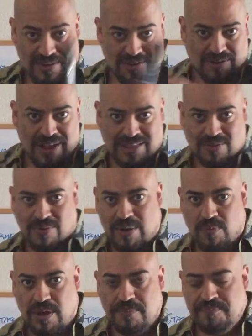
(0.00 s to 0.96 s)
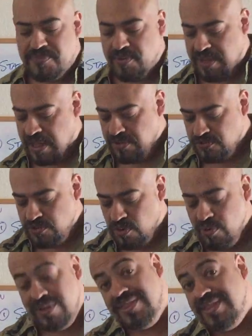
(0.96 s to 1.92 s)
you got the right one. Okay,
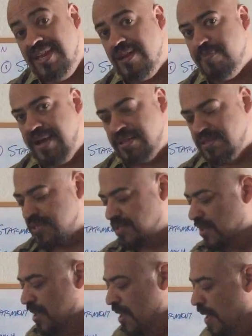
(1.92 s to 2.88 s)
so think about this.